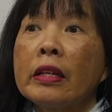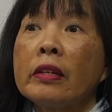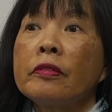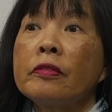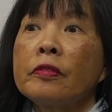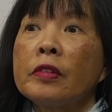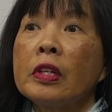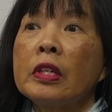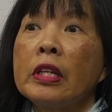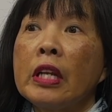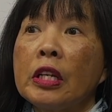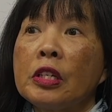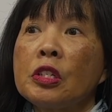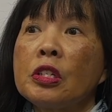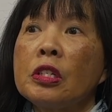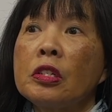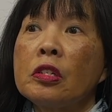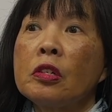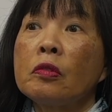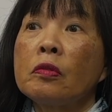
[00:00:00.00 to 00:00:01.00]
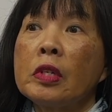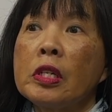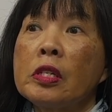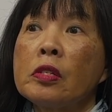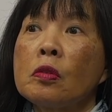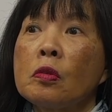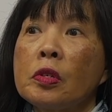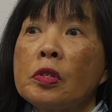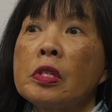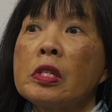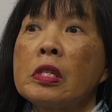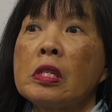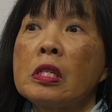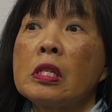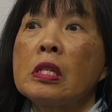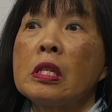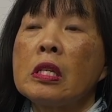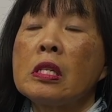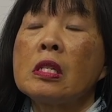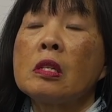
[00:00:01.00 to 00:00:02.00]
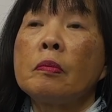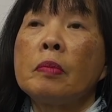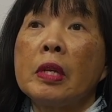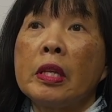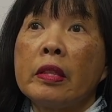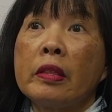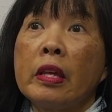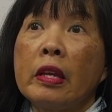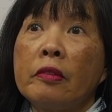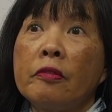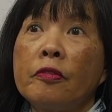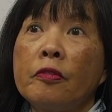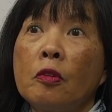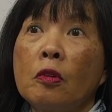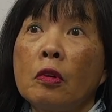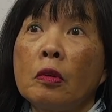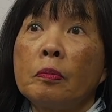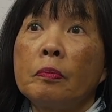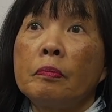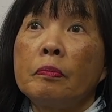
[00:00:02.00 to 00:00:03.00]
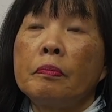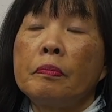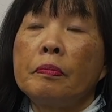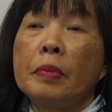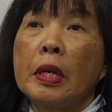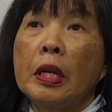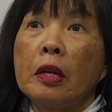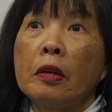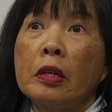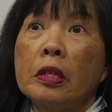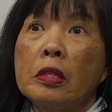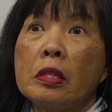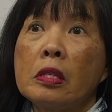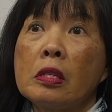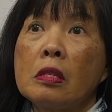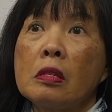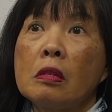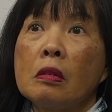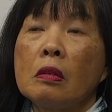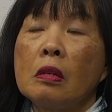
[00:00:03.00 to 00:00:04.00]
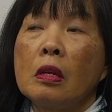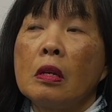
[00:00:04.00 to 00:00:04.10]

of connection to resources is a big thing for parents.